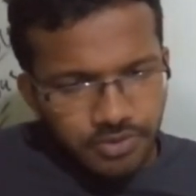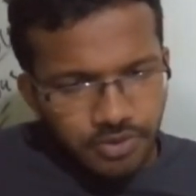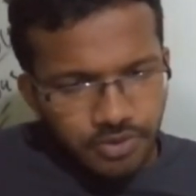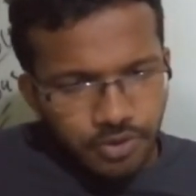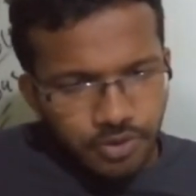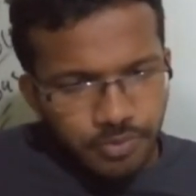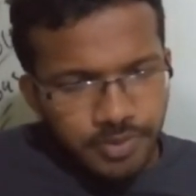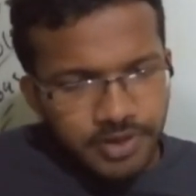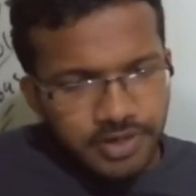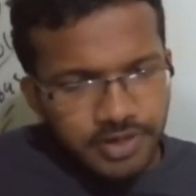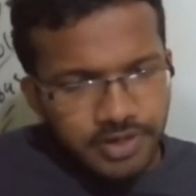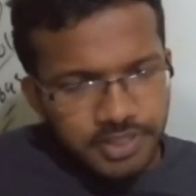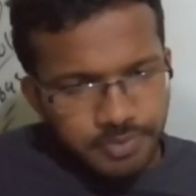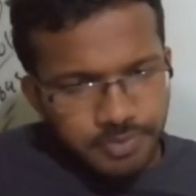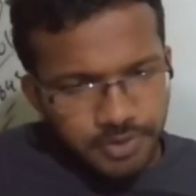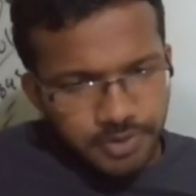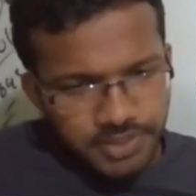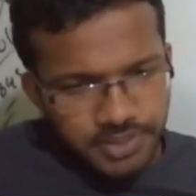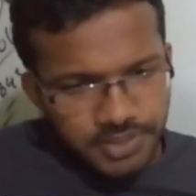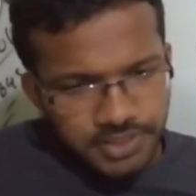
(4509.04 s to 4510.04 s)
Open
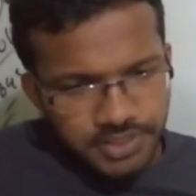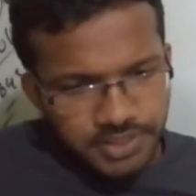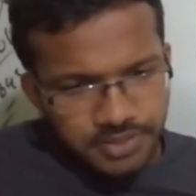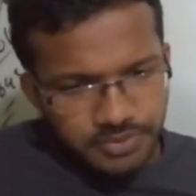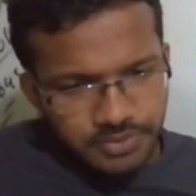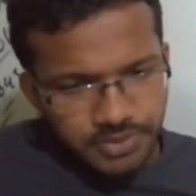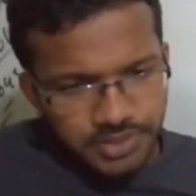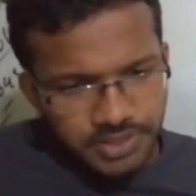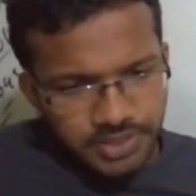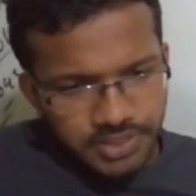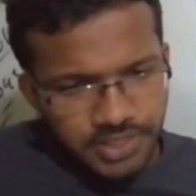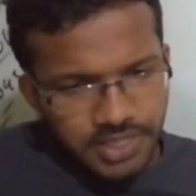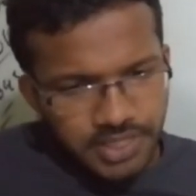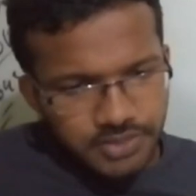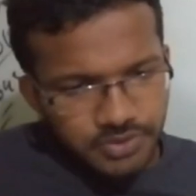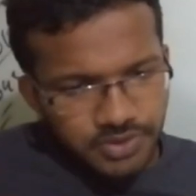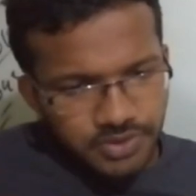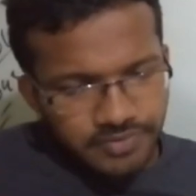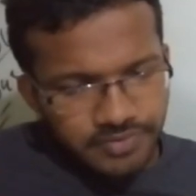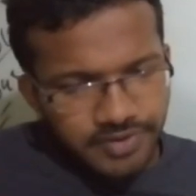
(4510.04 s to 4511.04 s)
response question. There's
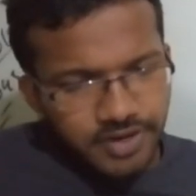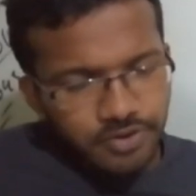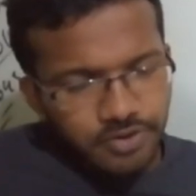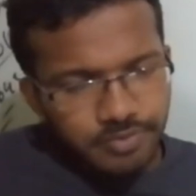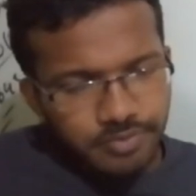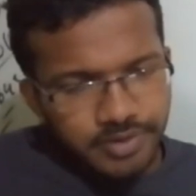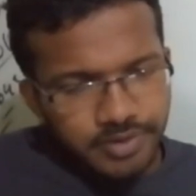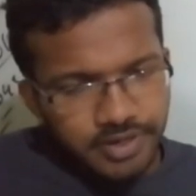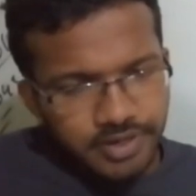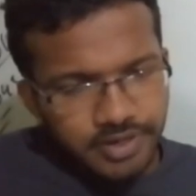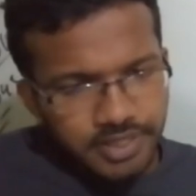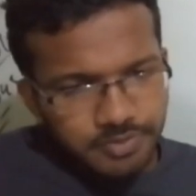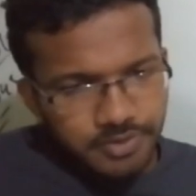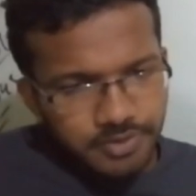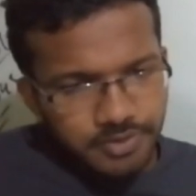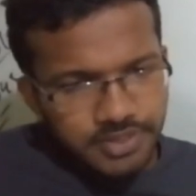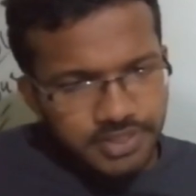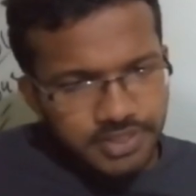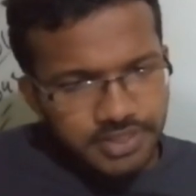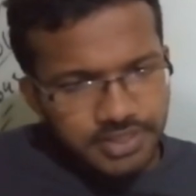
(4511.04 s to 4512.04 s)
only one open
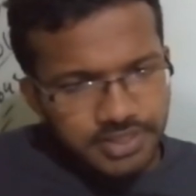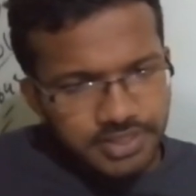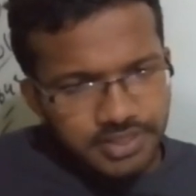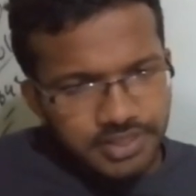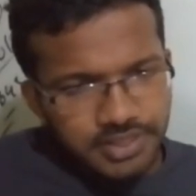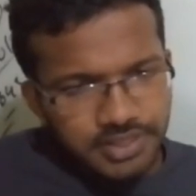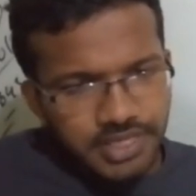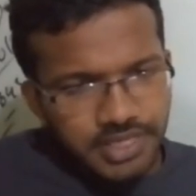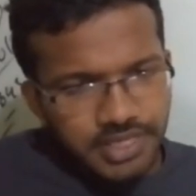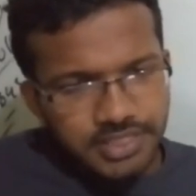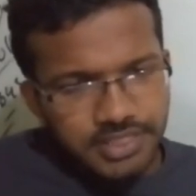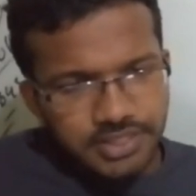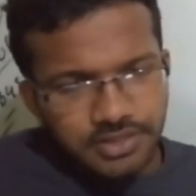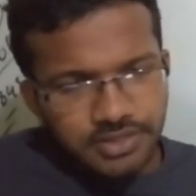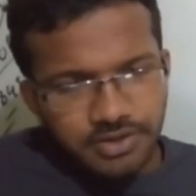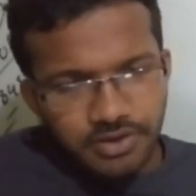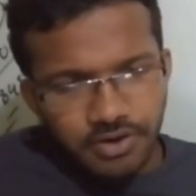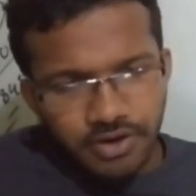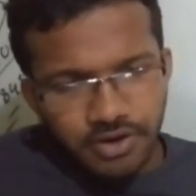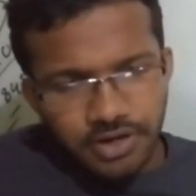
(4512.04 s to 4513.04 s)
response. That is
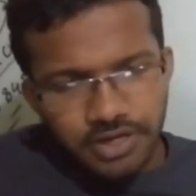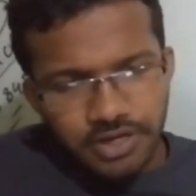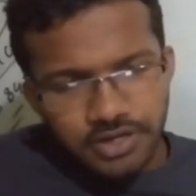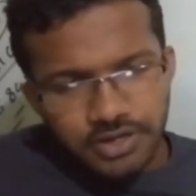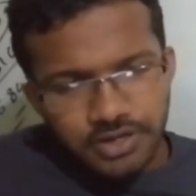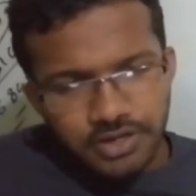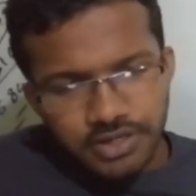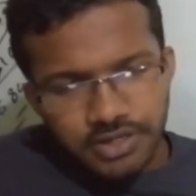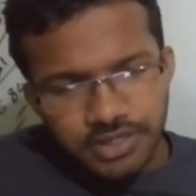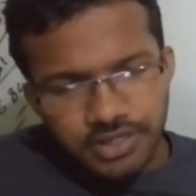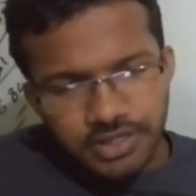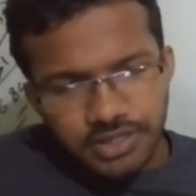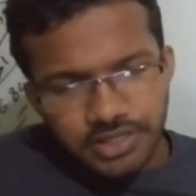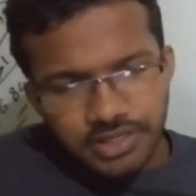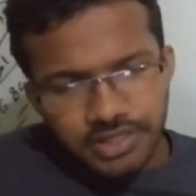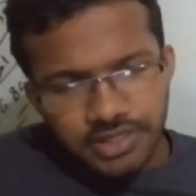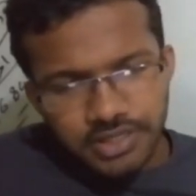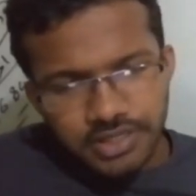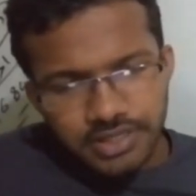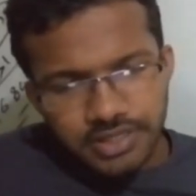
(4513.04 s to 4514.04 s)
called
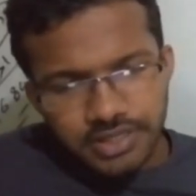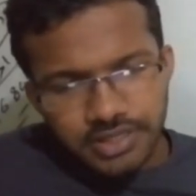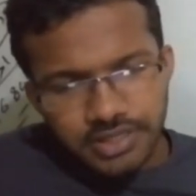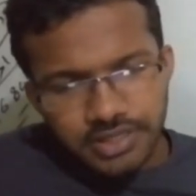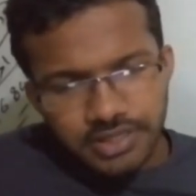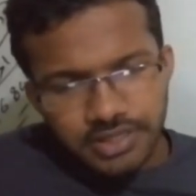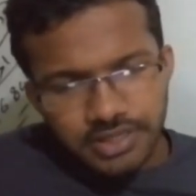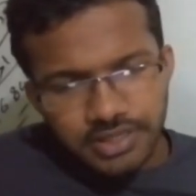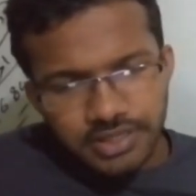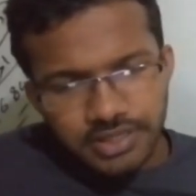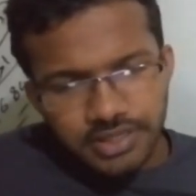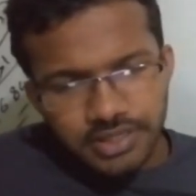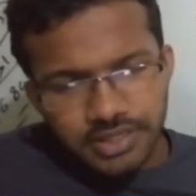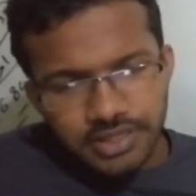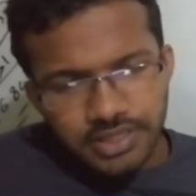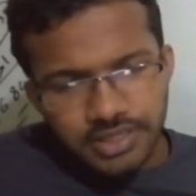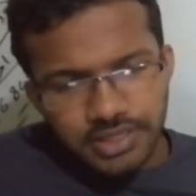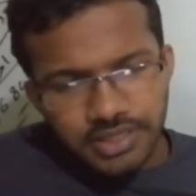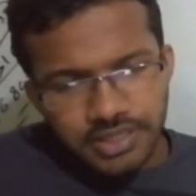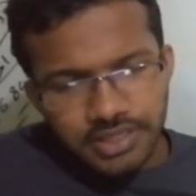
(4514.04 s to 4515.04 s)

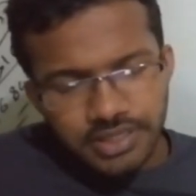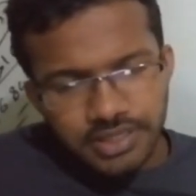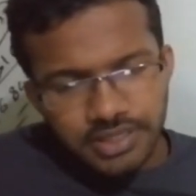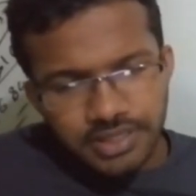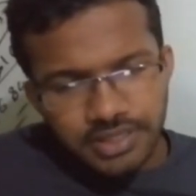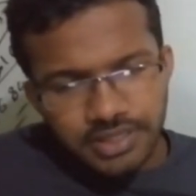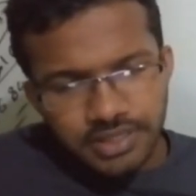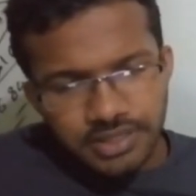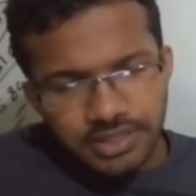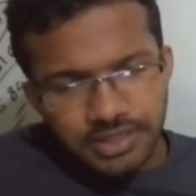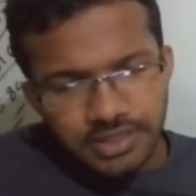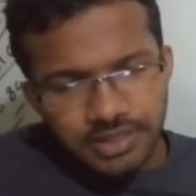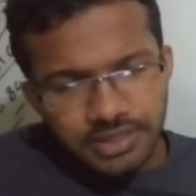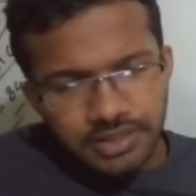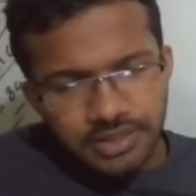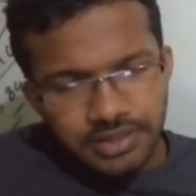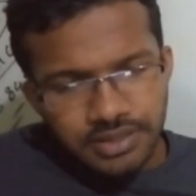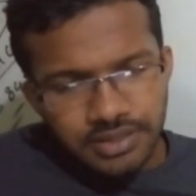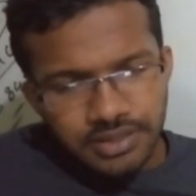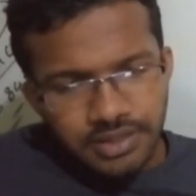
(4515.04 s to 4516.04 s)
30.
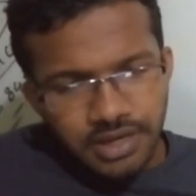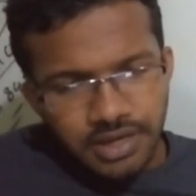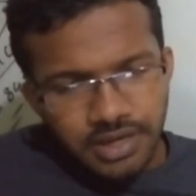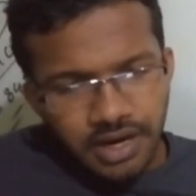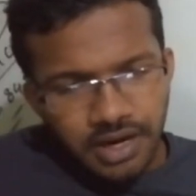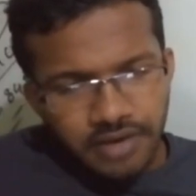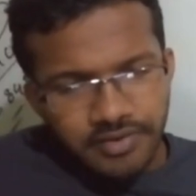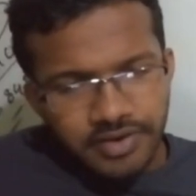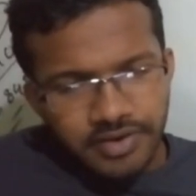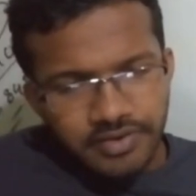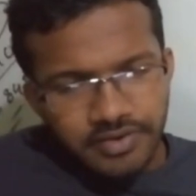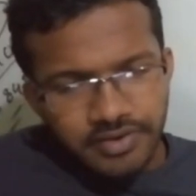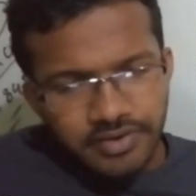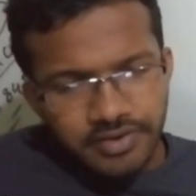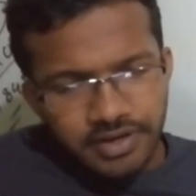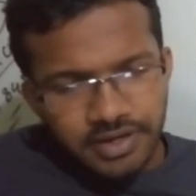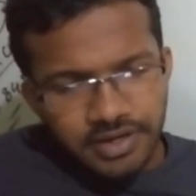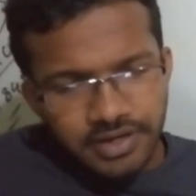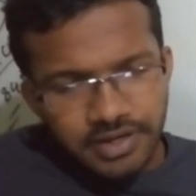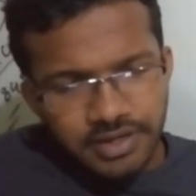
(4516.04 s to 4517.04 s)
Wait, wait,
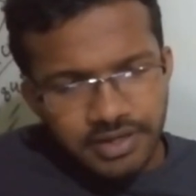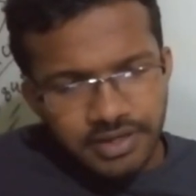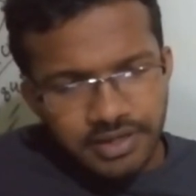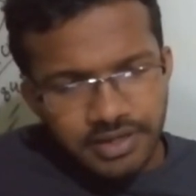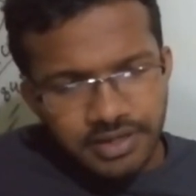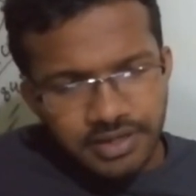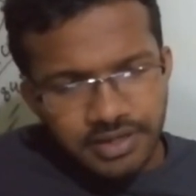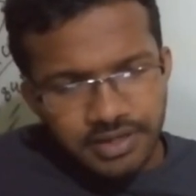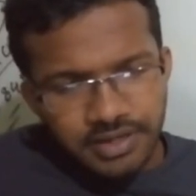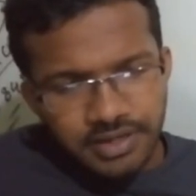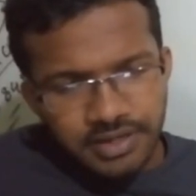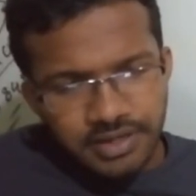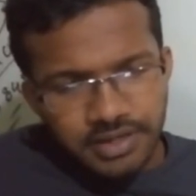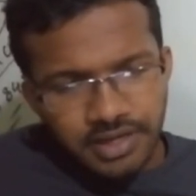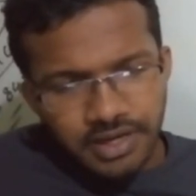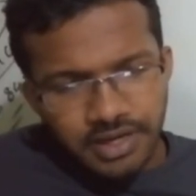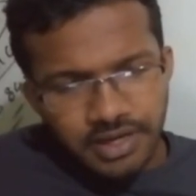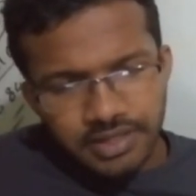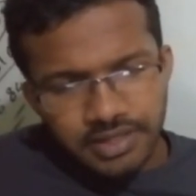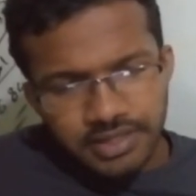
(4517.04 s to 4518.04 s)
wait.
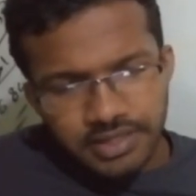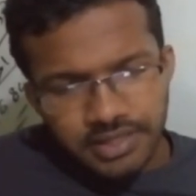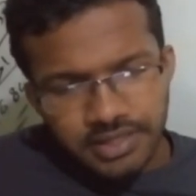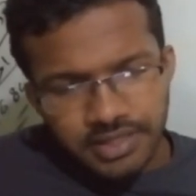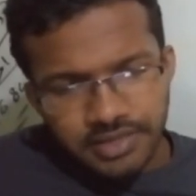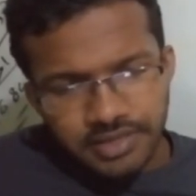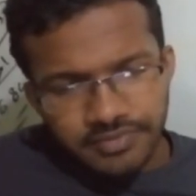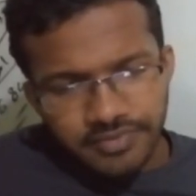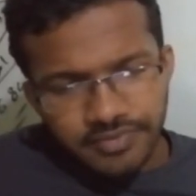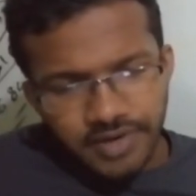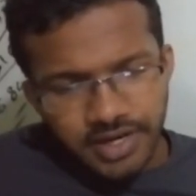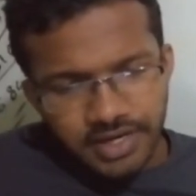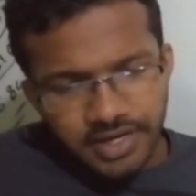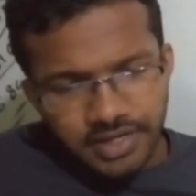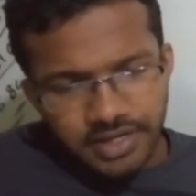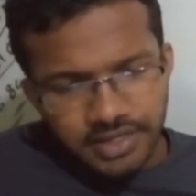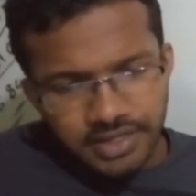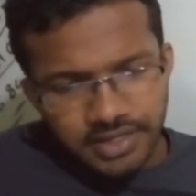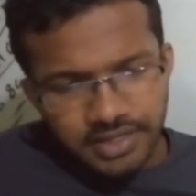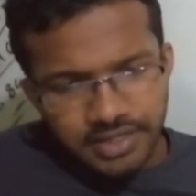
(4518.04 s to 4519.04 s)
Yeah,
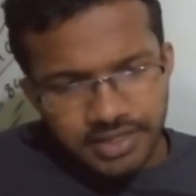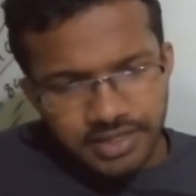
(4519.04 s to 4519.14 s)
31.